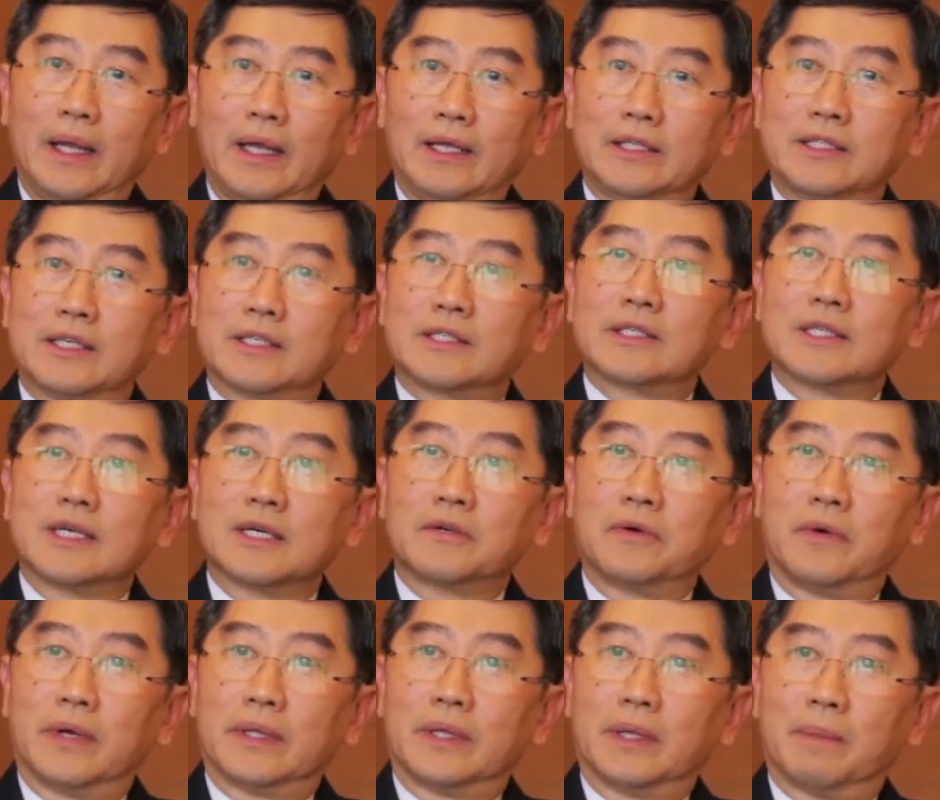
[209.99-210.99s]
It just
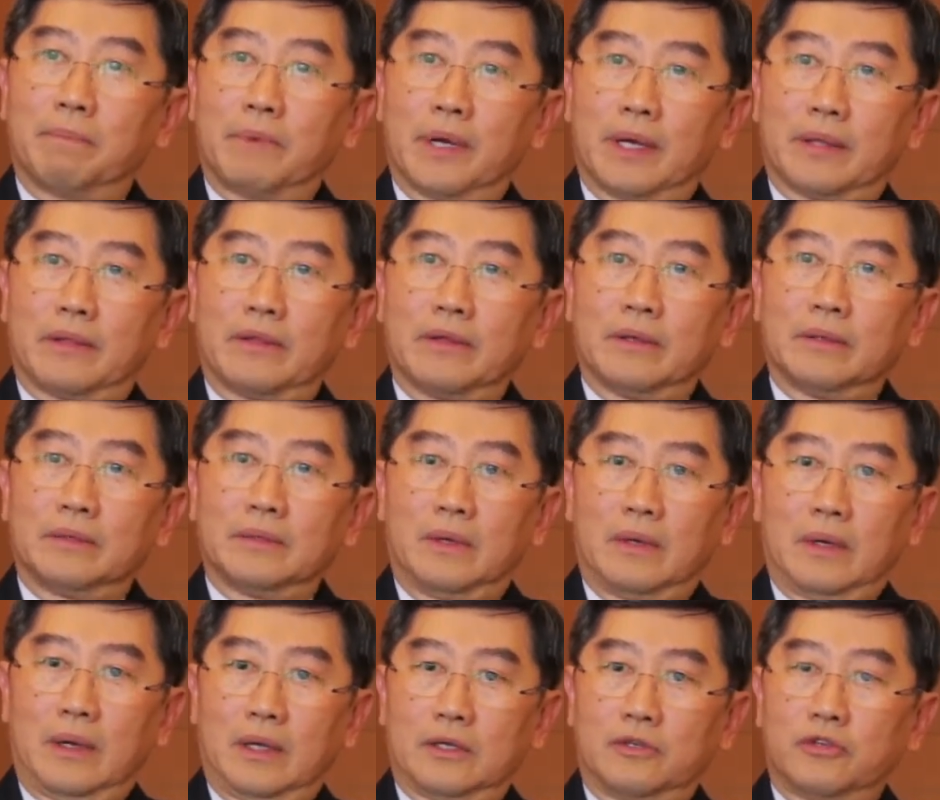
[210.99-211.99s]
circulates the blood
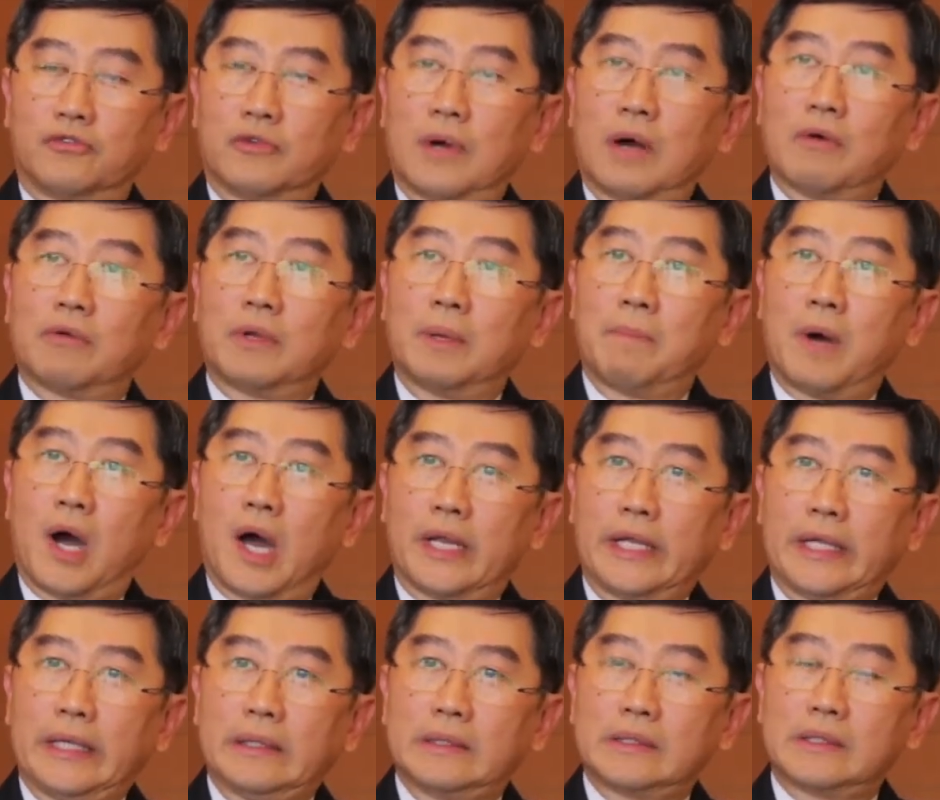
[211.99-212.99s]
throughout the
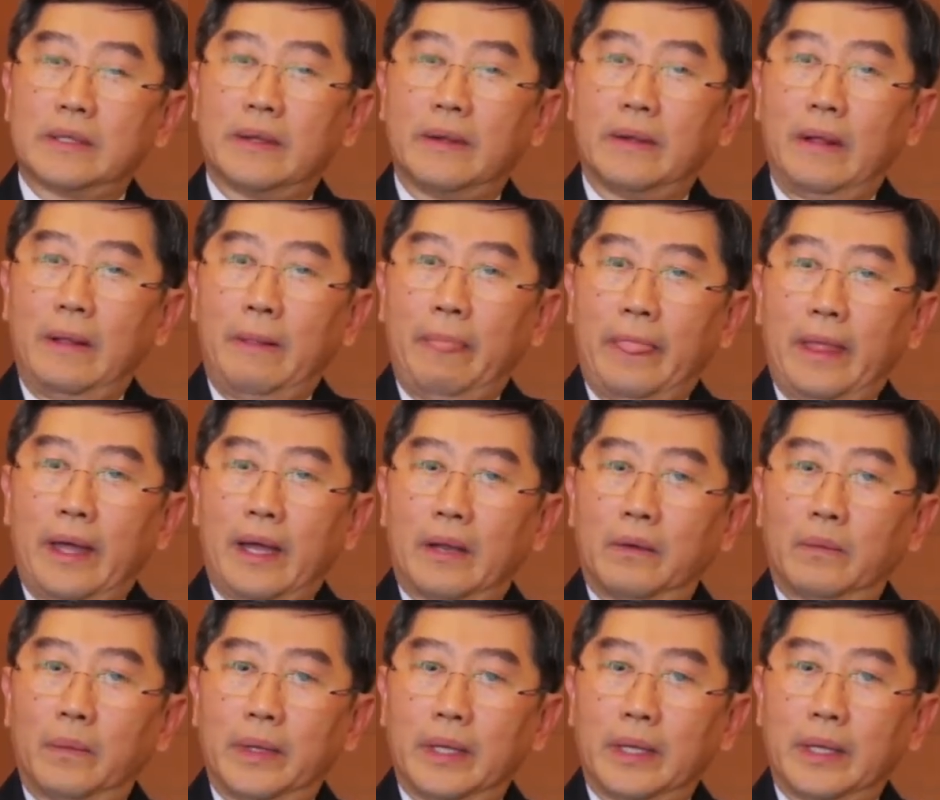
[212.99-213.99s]
bodies,
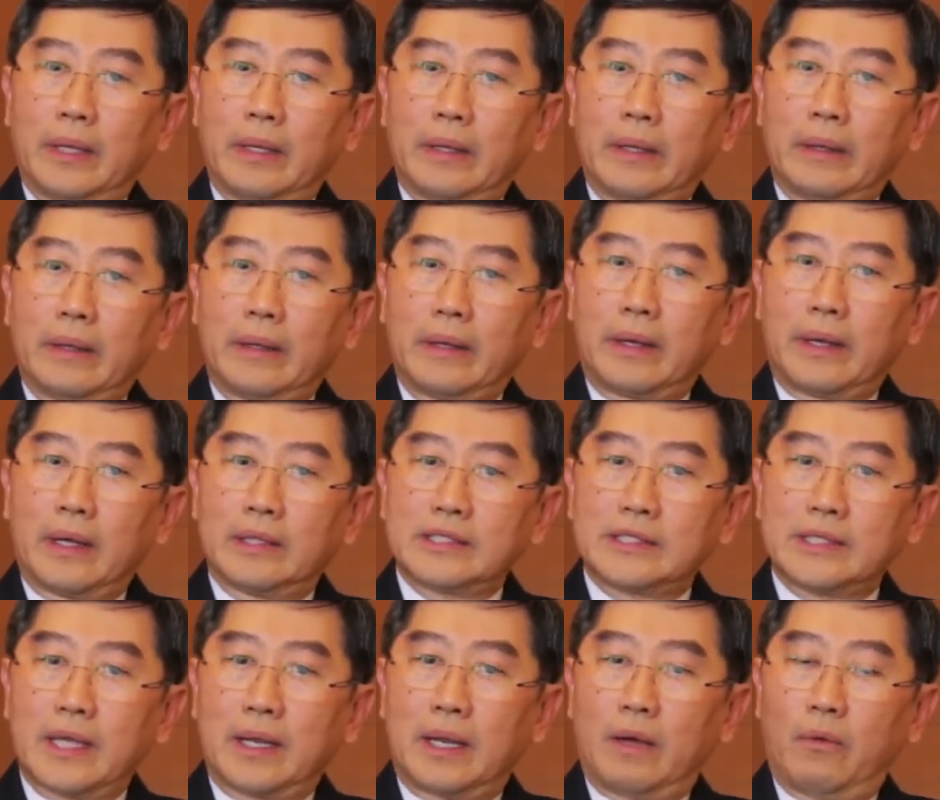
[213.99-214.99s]
and we can
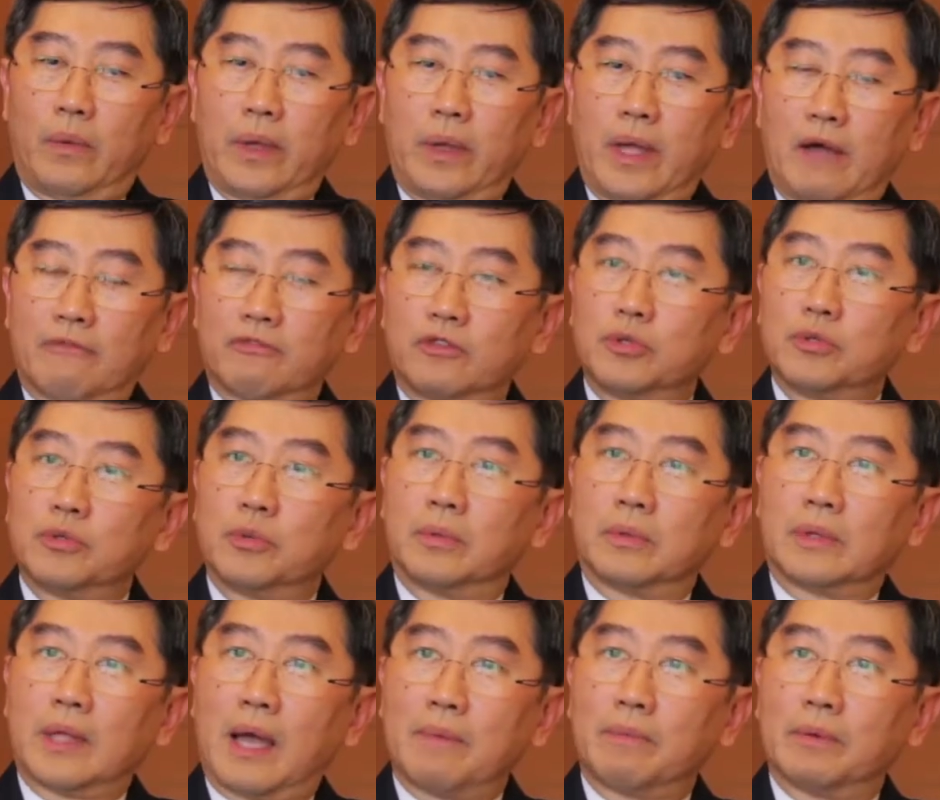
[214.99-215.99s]
say that we have 2
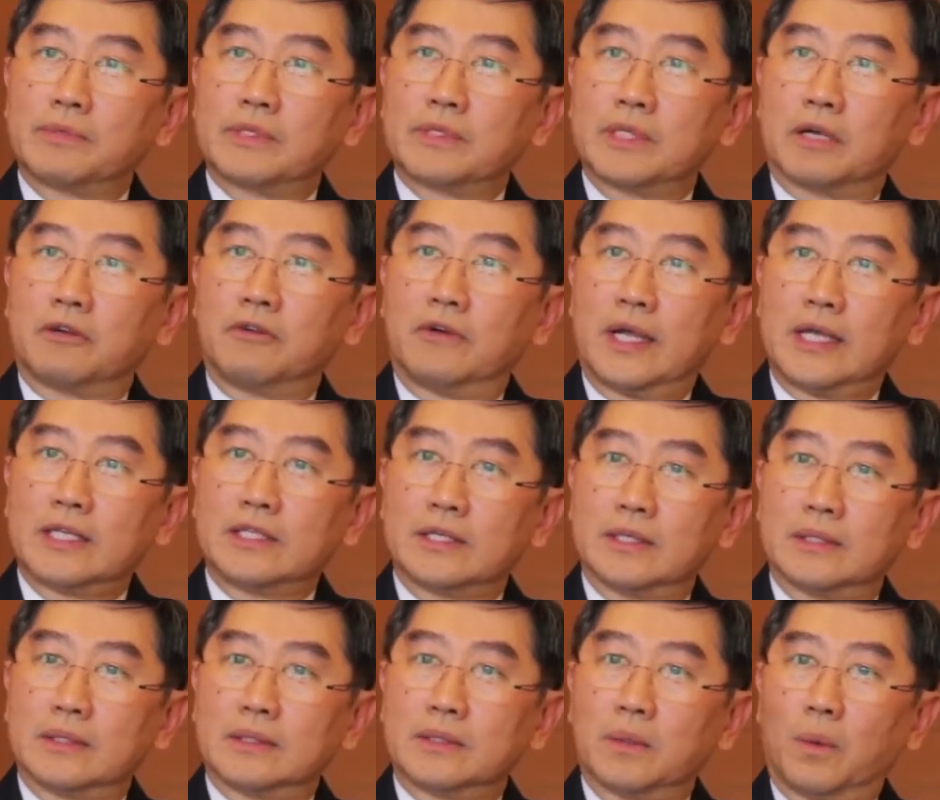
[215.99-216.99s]
types of
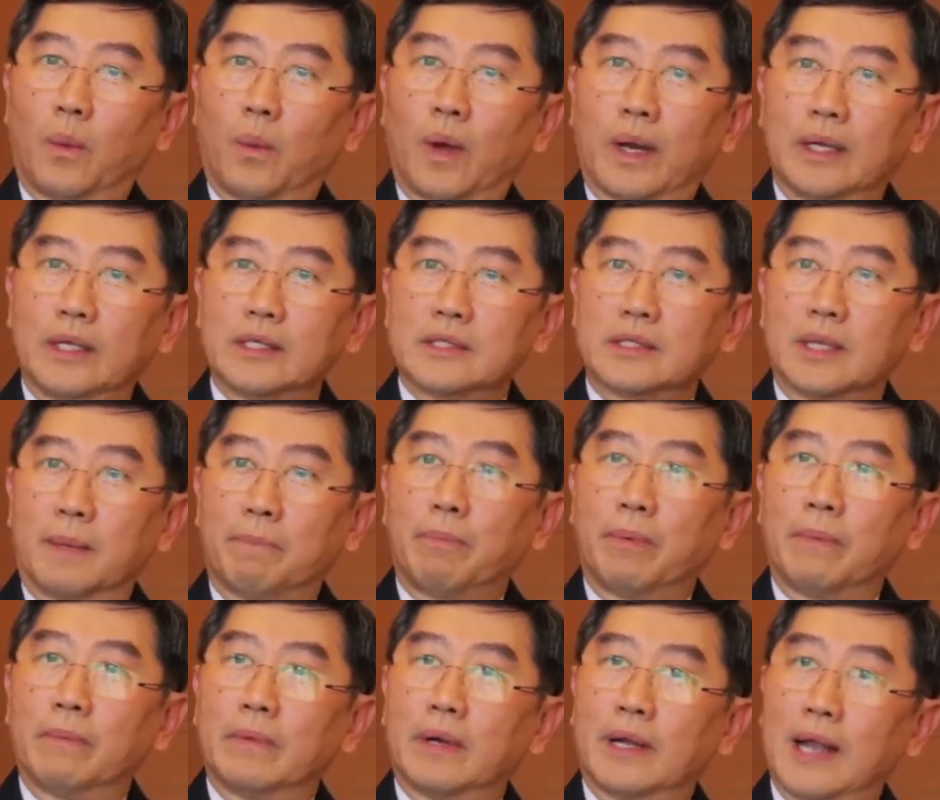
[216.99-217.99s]
circulations. One is the
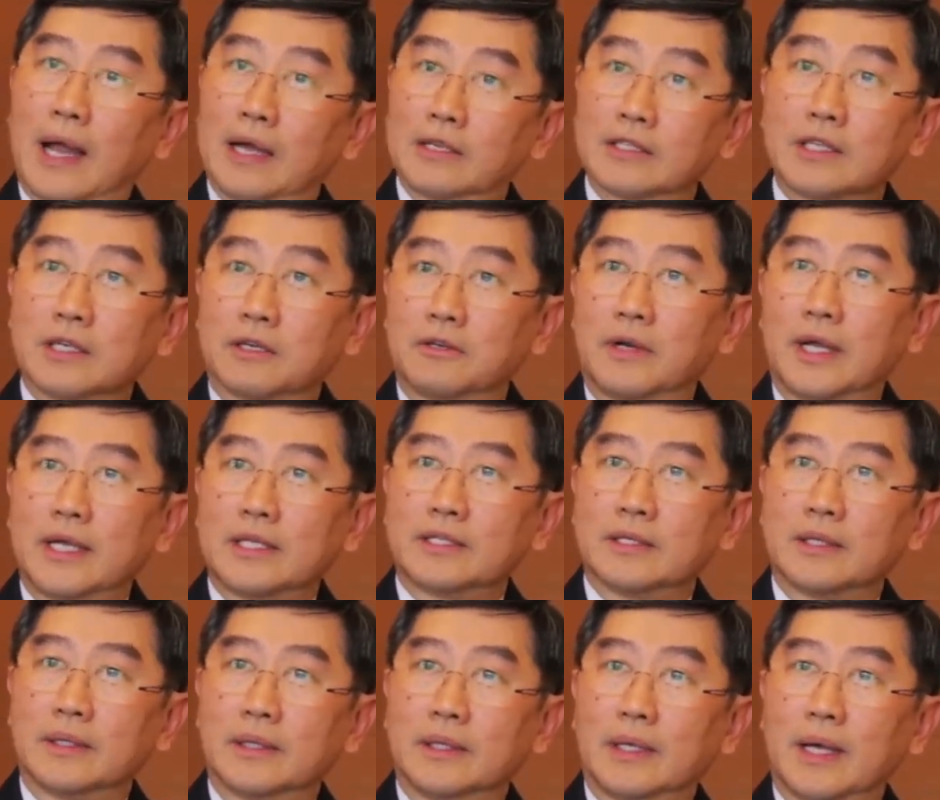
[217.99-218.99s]
lung
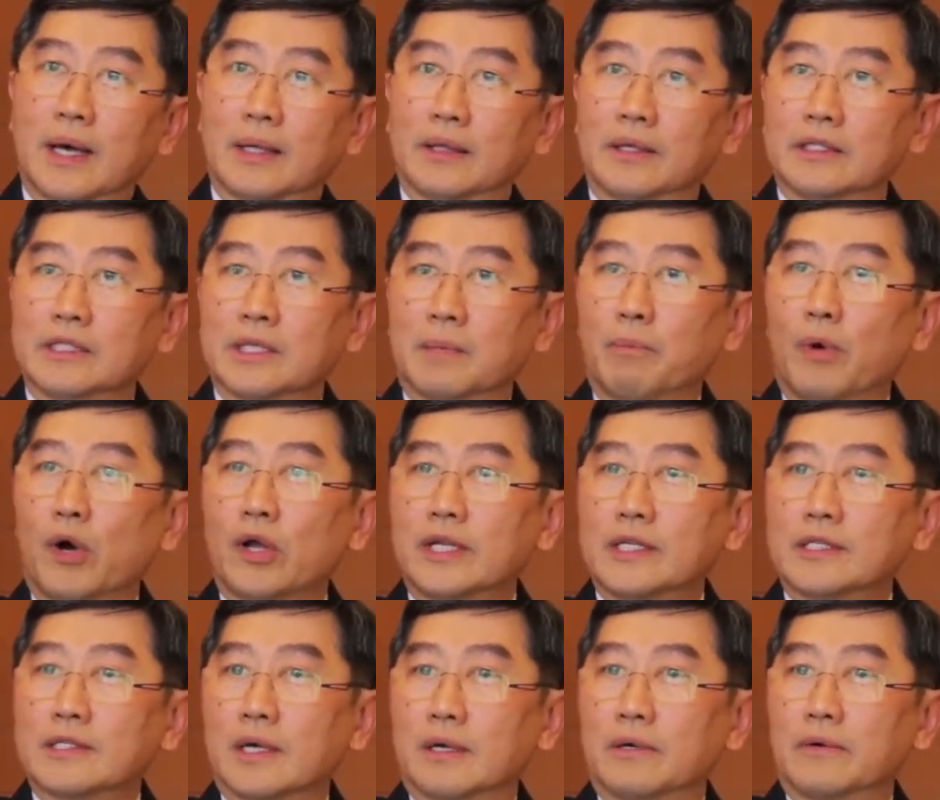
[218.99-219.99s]
circulation, the other is the
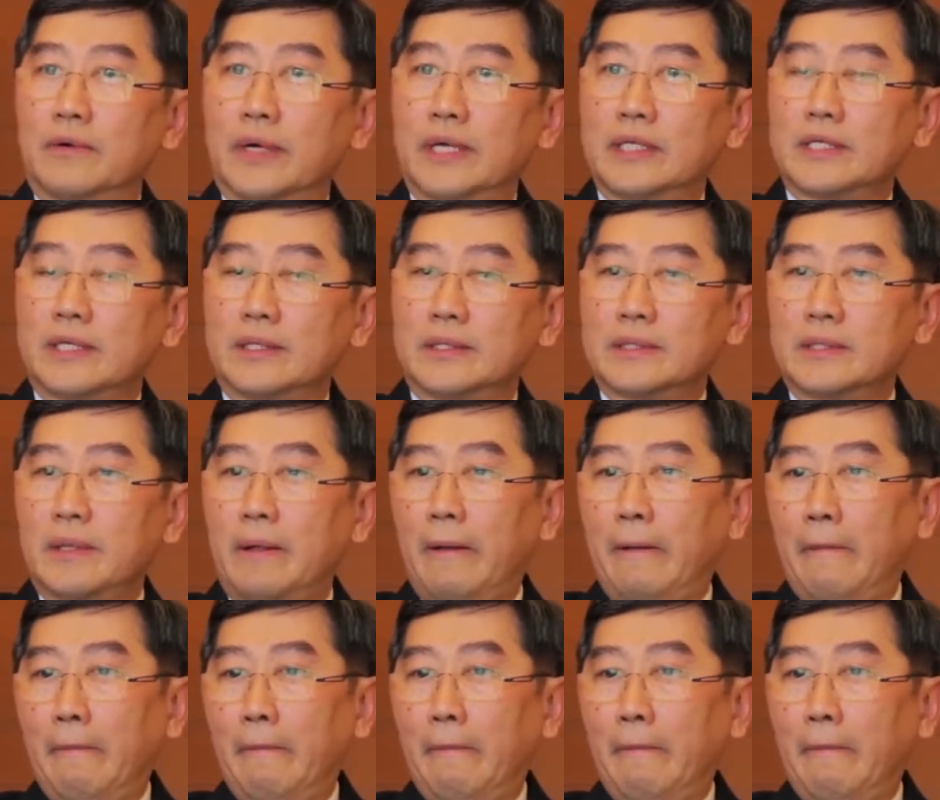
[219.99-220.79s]
body circulations.